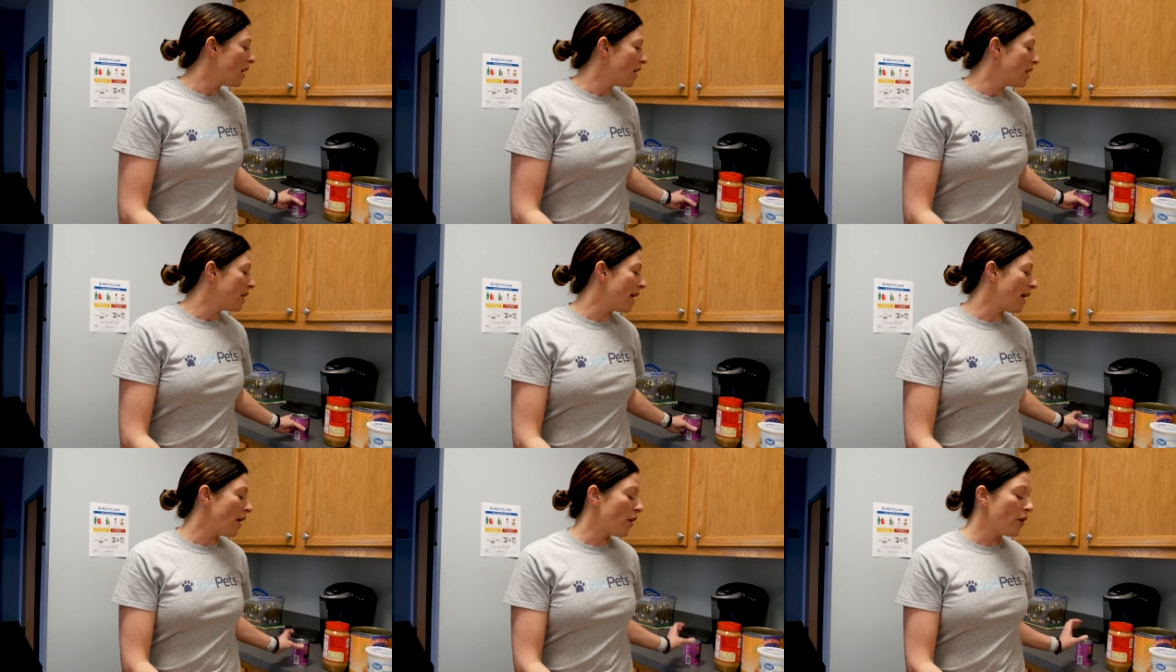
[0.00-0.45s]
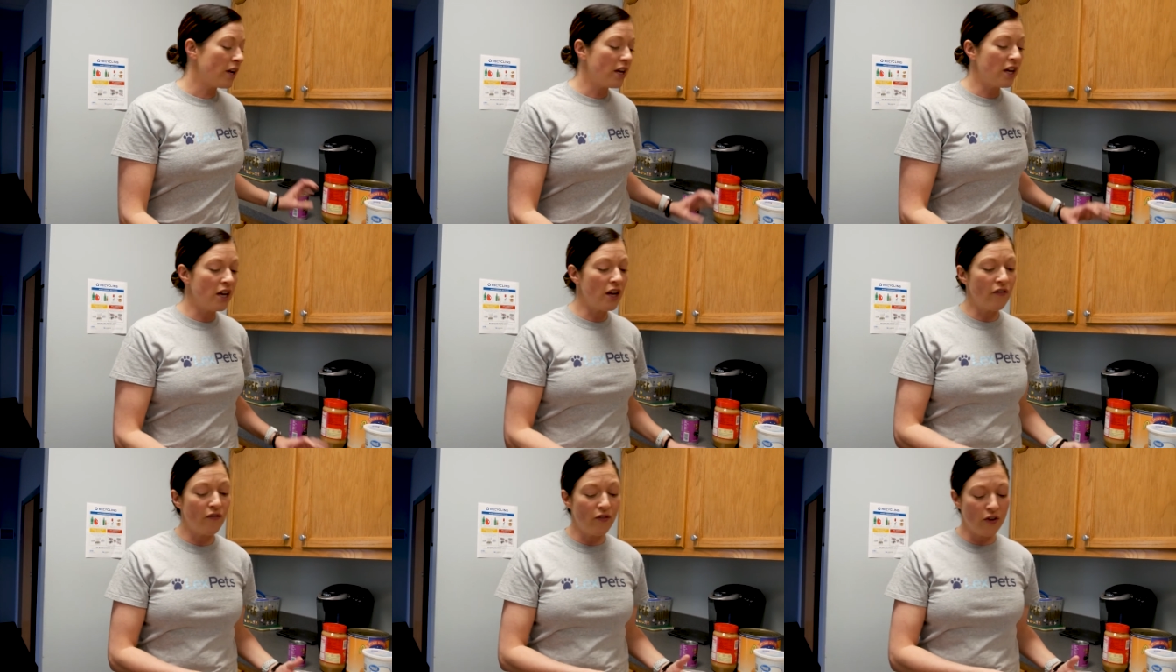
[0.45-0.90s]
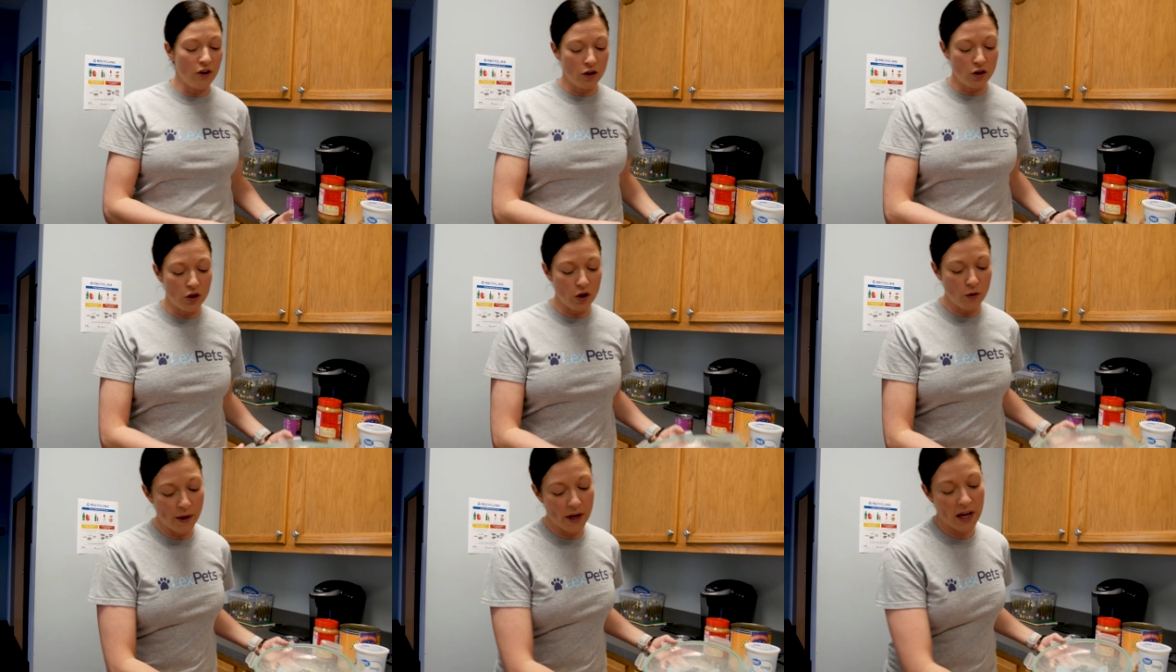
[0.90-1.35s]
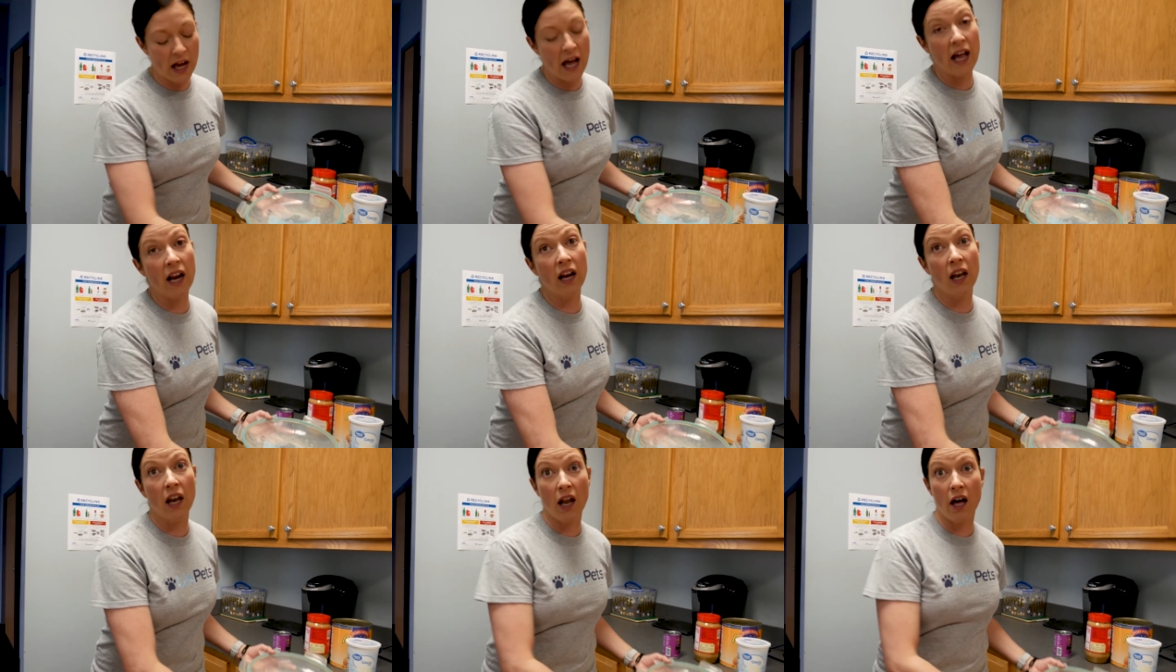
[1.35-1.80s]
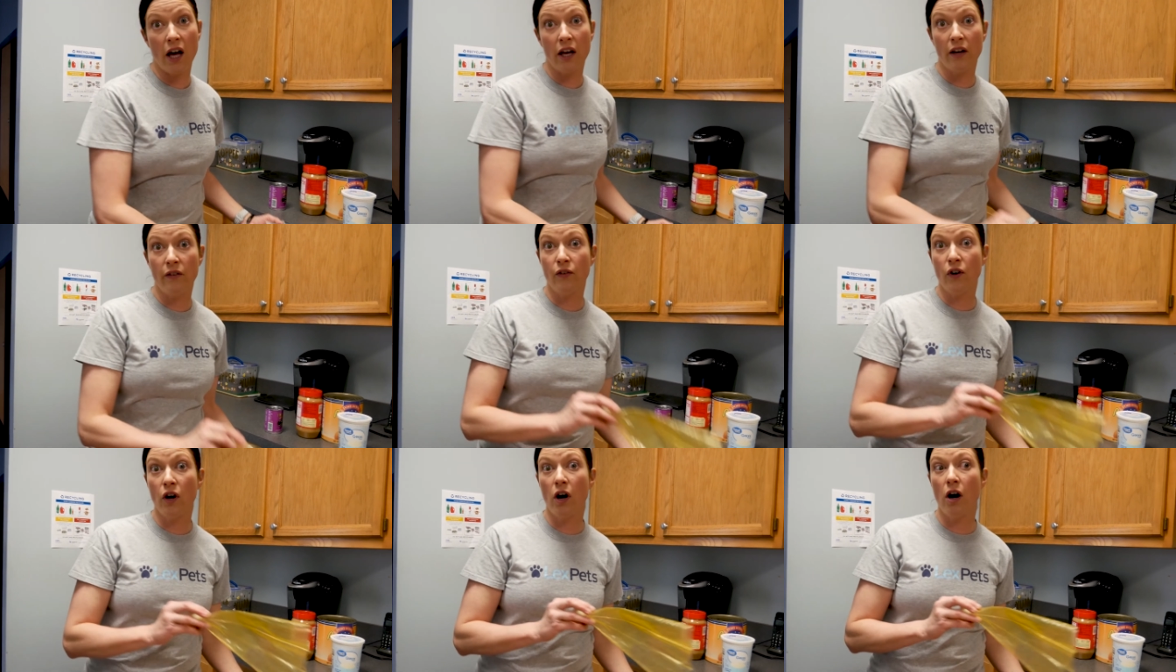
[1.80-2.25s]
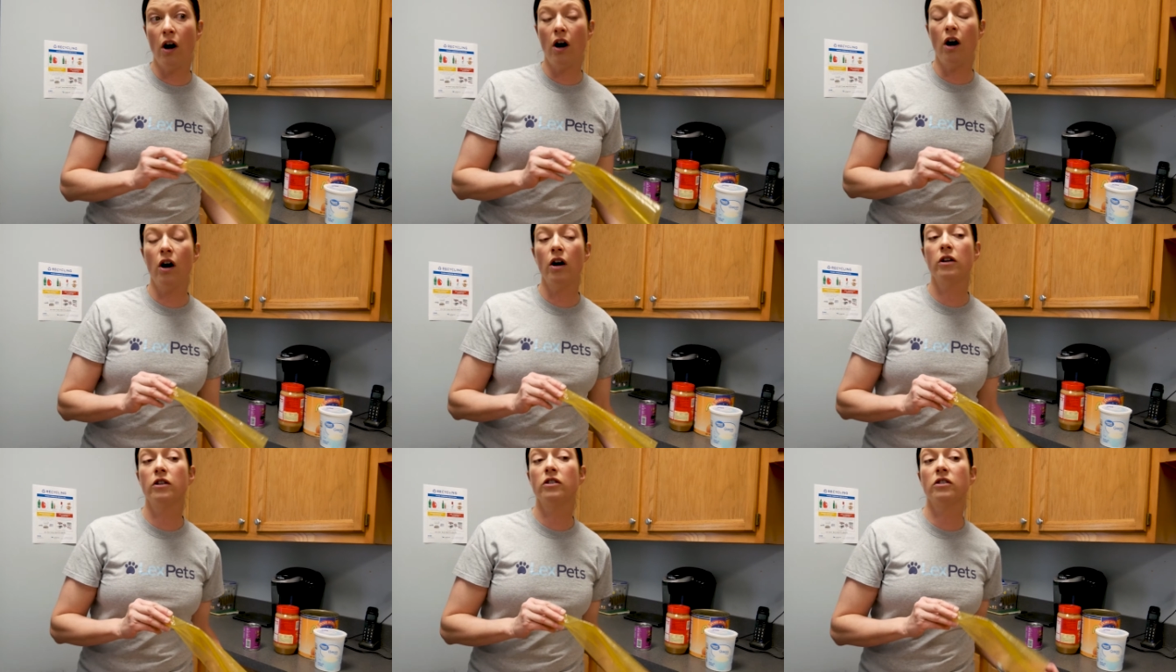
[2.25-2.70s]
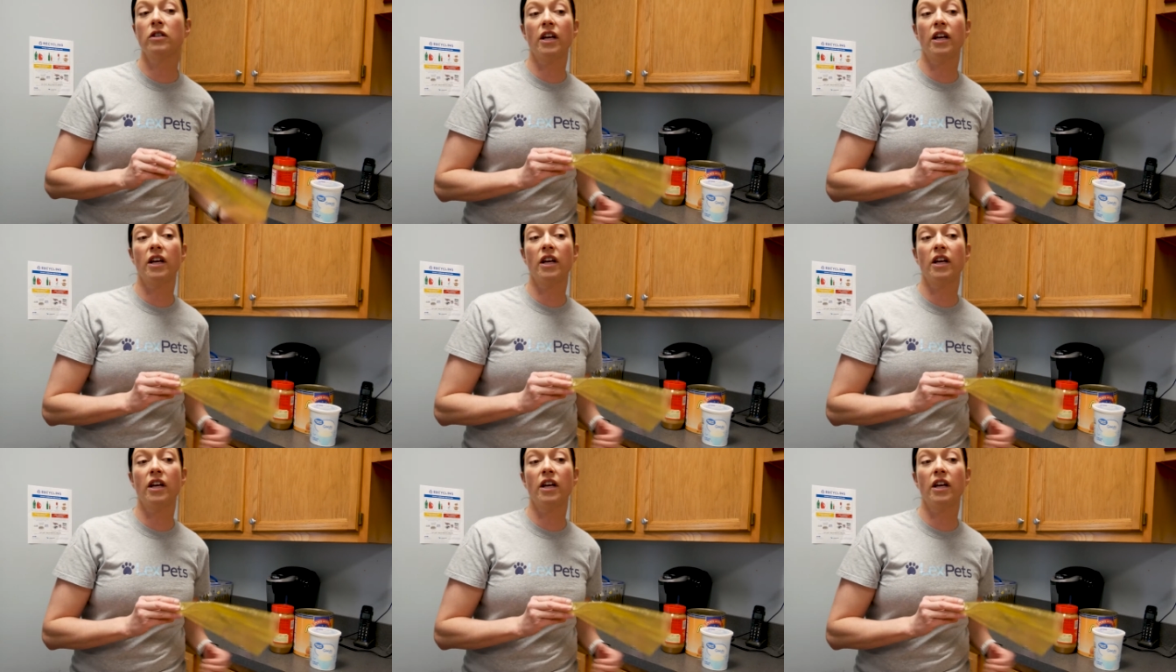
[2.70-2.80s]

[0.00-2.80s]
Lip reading: Now, if you're doing a lot of Kongs,